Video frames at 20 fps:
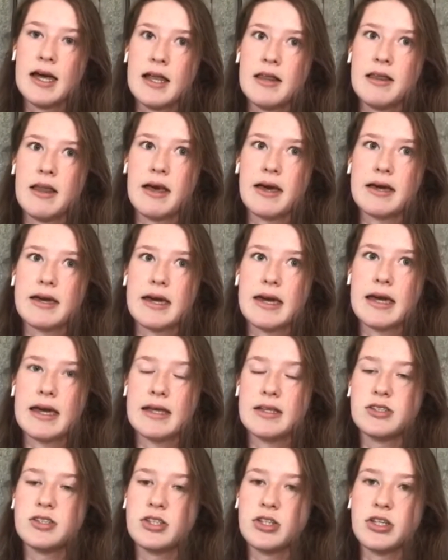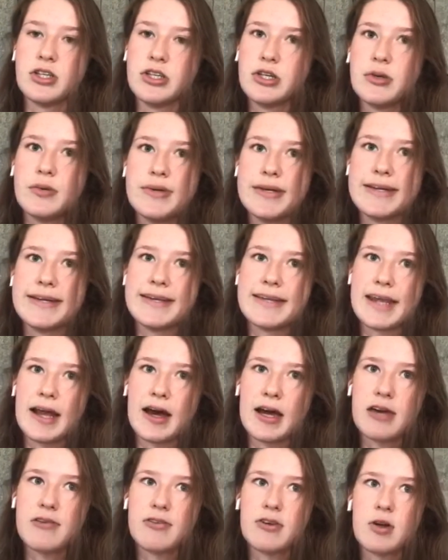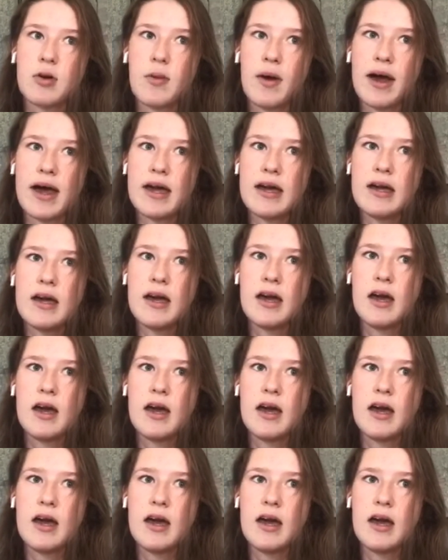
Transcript: like, into the uni life in a way.